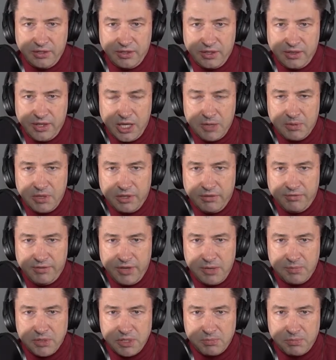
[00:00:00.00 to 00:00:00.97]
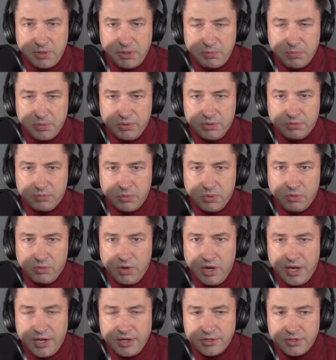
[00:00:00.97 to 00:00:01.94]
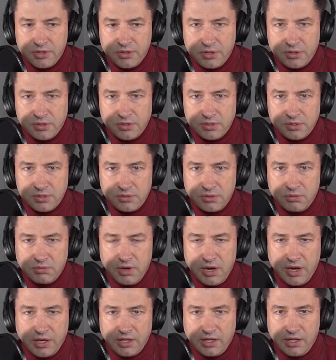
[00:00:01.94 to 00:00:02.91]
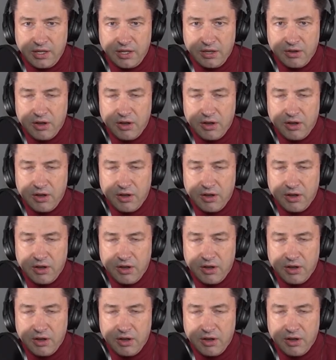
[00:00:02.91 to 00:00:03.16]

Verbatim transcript: They think of all the famous people, Will Rogers, Newt Rockne,